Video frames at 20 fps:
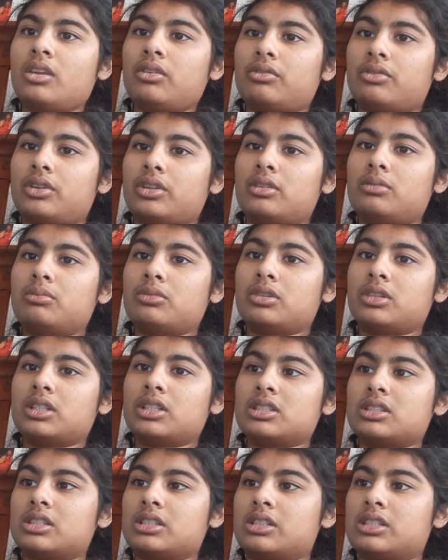Furthermore,
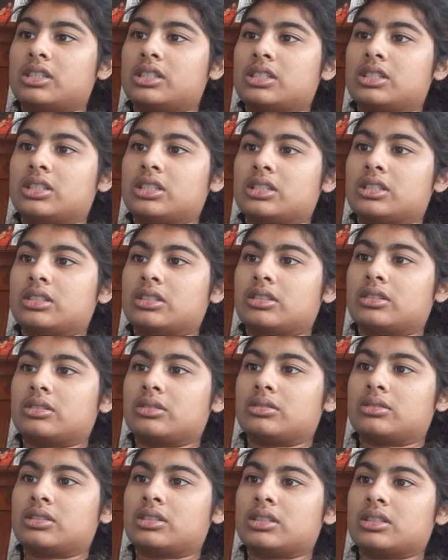the theory suggests
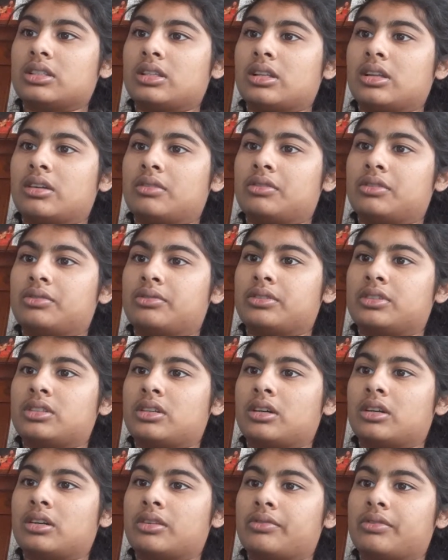Lilo's love of
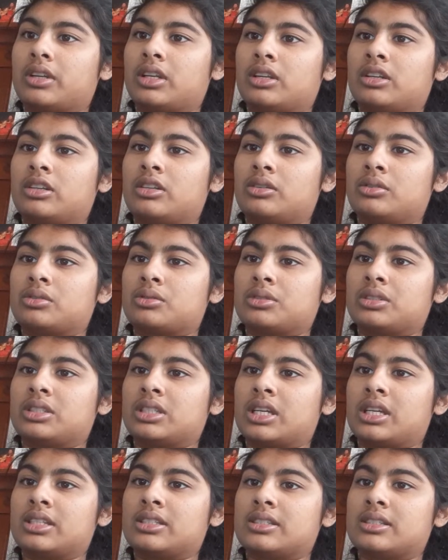photography and unusual
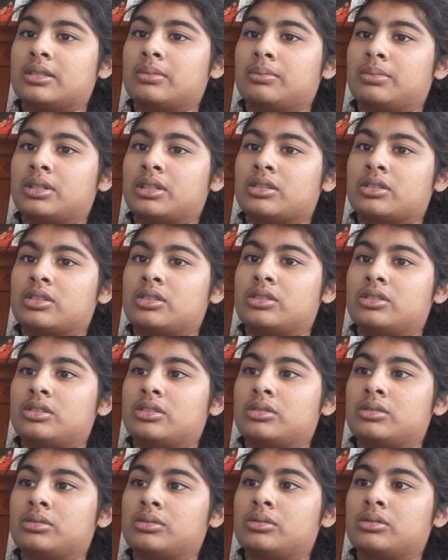taste in books are
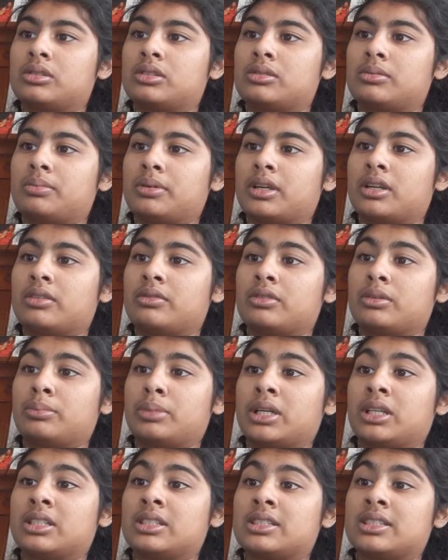due to part of her
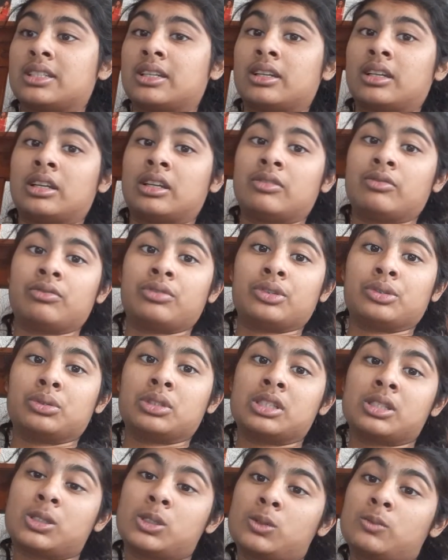parents' CIA
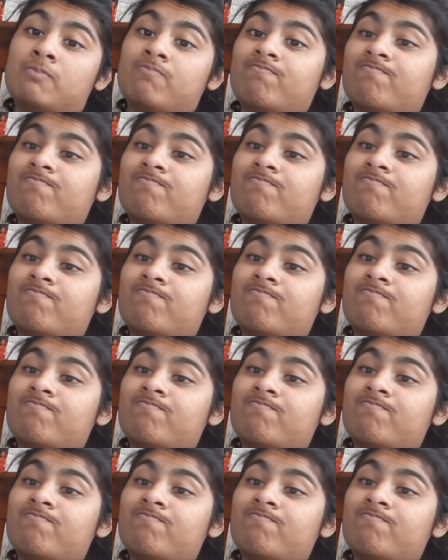influence.